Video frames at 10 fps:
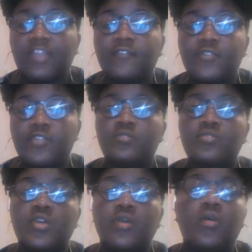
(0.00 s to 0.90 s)
out of 2.
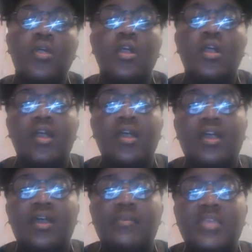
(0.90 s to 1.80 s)
So
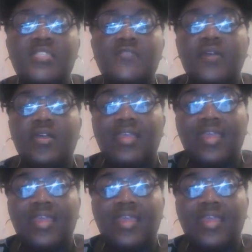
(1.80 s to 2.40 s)
as far